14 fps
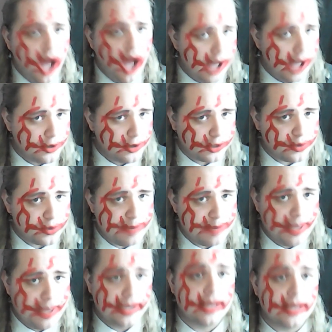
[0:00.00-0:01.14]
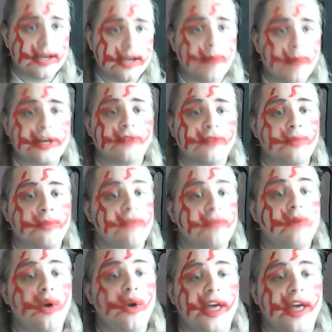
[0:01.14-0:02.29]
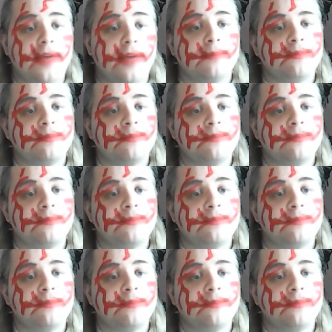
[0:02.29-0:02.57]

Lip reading: I heard a creeping coming from the foyer.